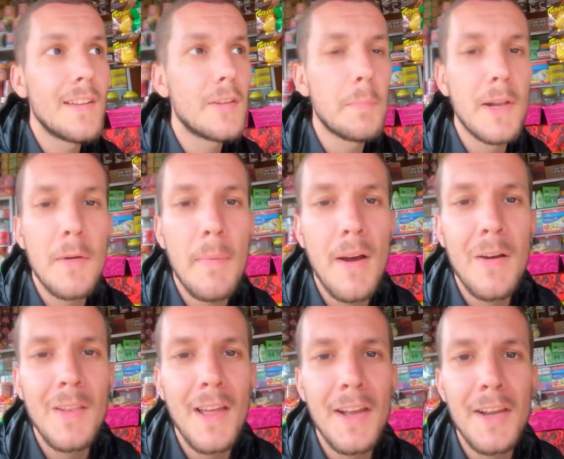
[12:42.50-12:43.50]
It's been
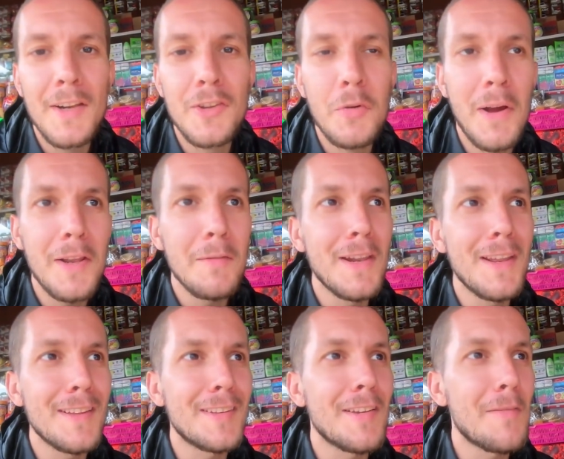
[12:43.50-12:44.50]
about like 20
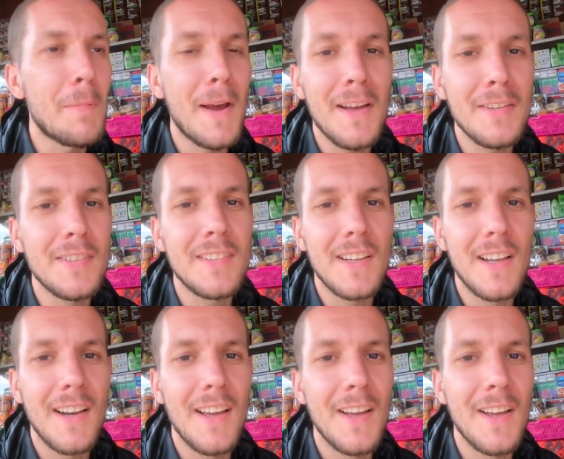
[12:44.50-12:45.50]
minutes of fast,
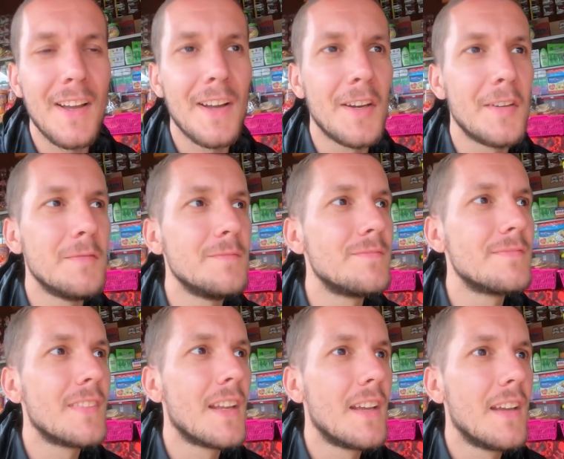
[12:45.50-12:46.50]
and um,
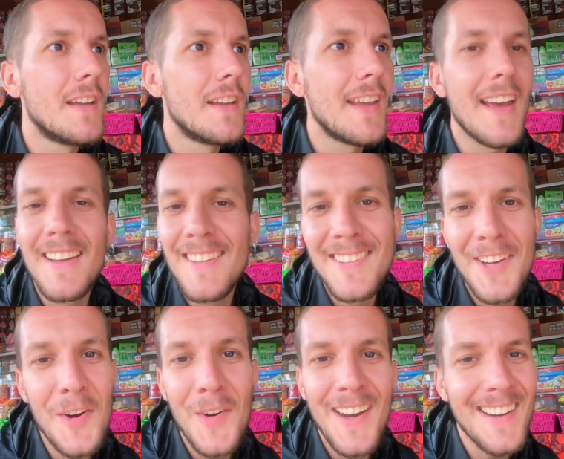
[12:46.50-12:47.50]
yeah, it's
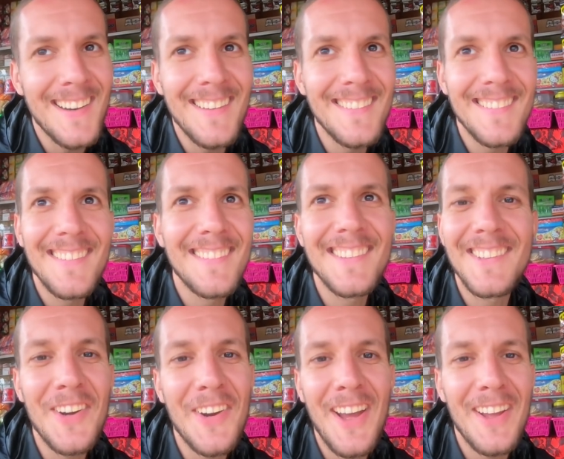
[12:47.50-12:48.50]
still raining.
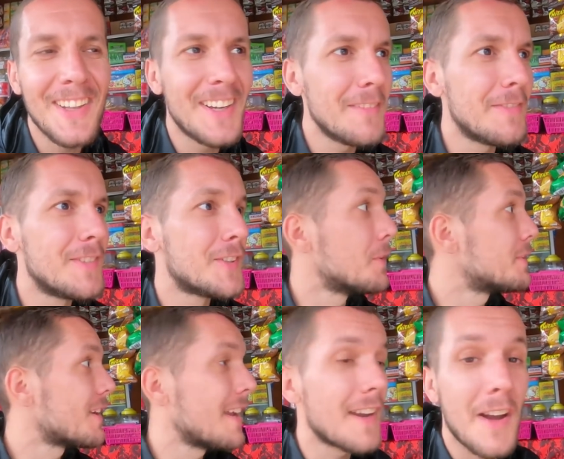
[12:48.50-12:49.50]
Still can't leave, so we
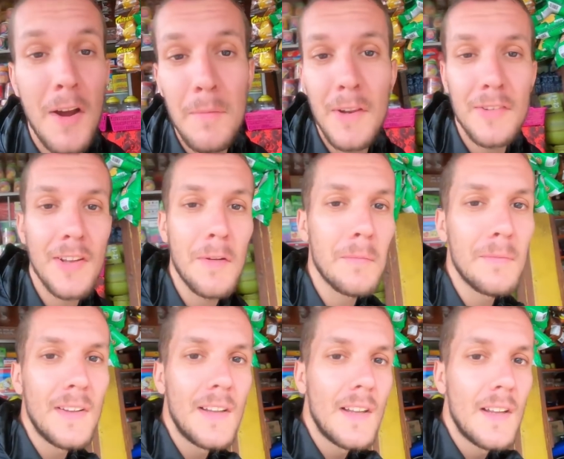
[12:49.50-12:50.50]
decided to come to some
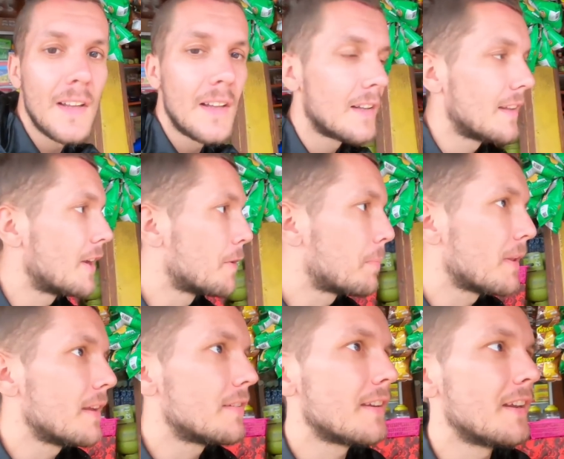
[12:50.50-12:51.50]
little
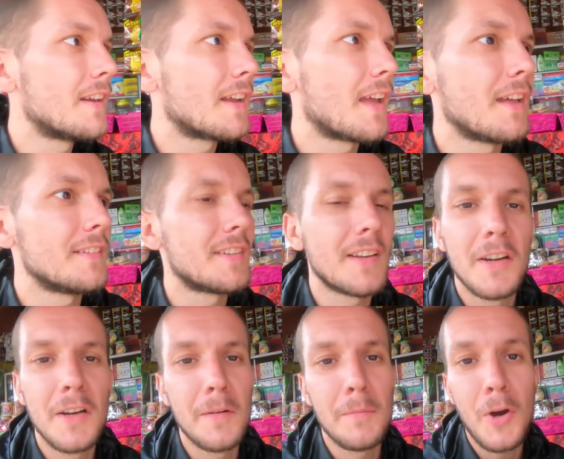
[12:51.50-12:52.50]
place here to get
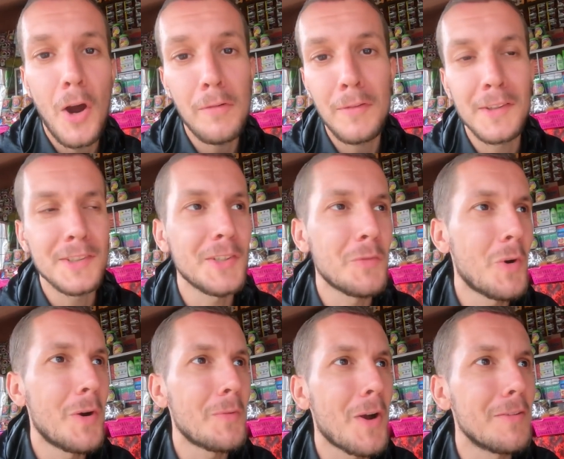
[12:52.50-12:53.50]
some coffee, some
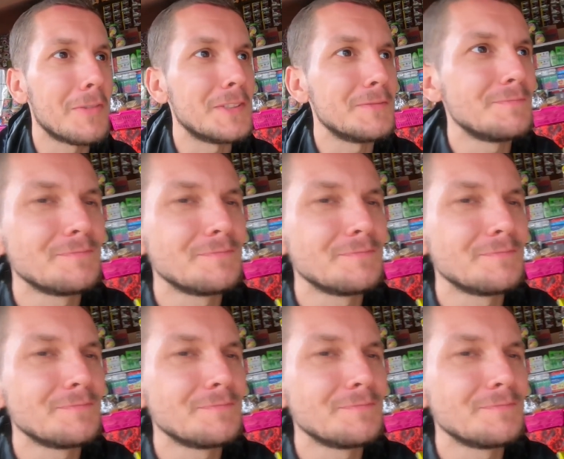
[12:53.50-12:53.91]
warm coffee.